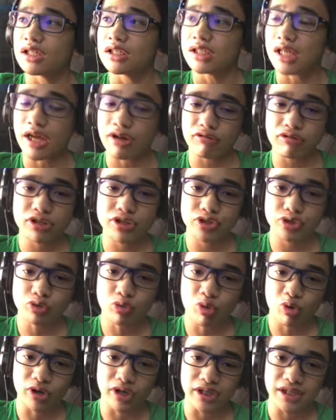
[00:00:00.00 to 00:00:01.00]
Eric's
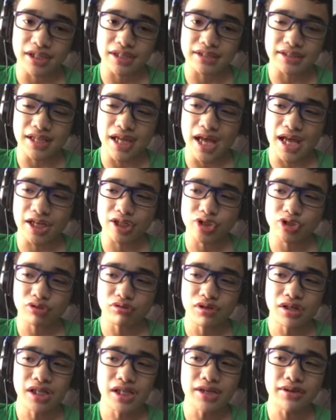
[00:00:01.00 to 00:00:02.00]
toy is
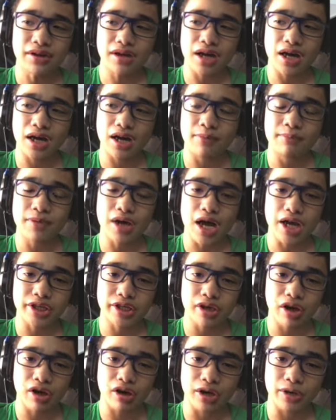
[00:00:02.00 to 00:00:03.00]
actually a
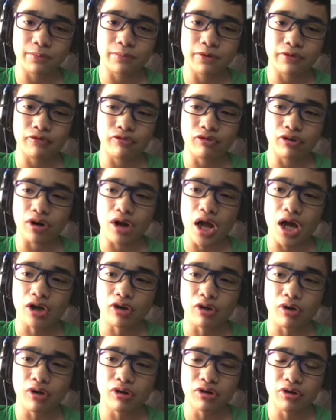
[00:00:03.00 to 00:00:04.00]
yarn before, a
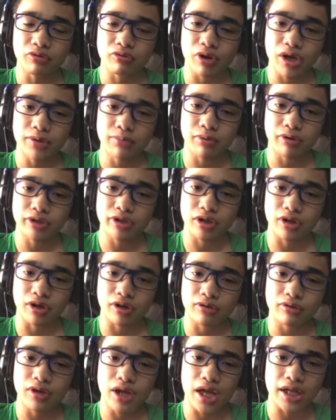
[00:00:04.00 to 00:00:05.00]
colored rainbow
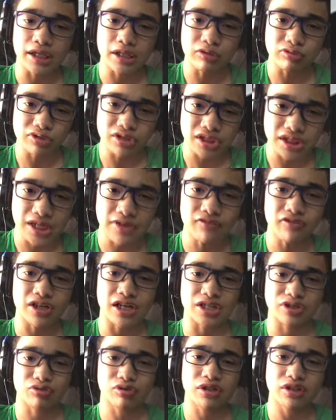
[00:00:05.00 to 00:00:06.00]
yarn, and it was safe
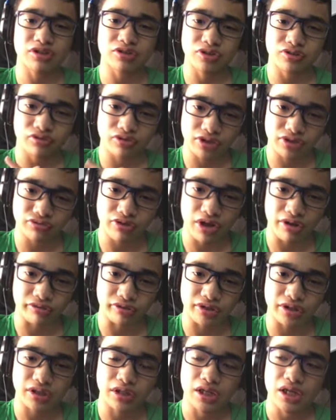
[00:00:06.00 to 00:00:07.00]
class when it was first
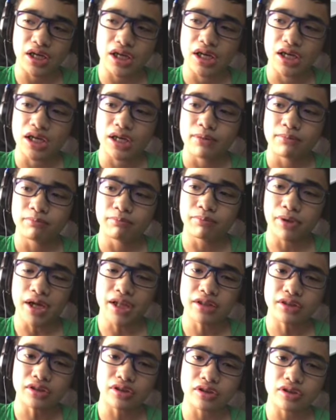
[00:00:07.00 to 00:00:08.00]
found.
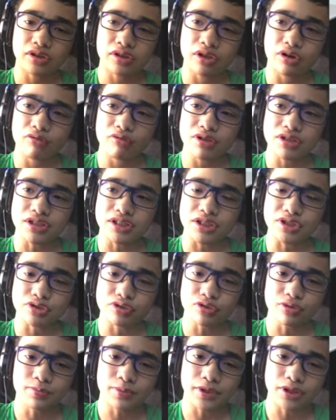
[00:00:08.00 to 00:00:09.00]
But there was this
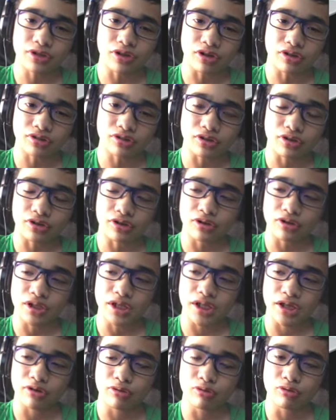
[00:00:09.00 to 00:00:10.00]
stupid doctor
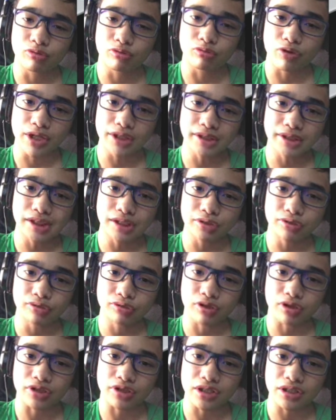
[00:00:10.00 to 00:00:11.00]
who wanted to
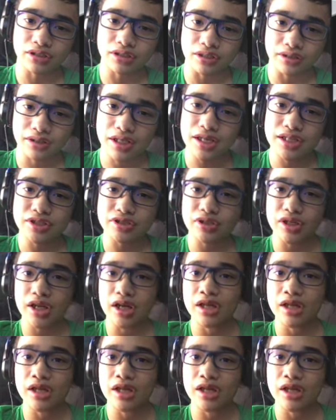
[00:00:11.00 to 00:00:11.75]
conduct a test,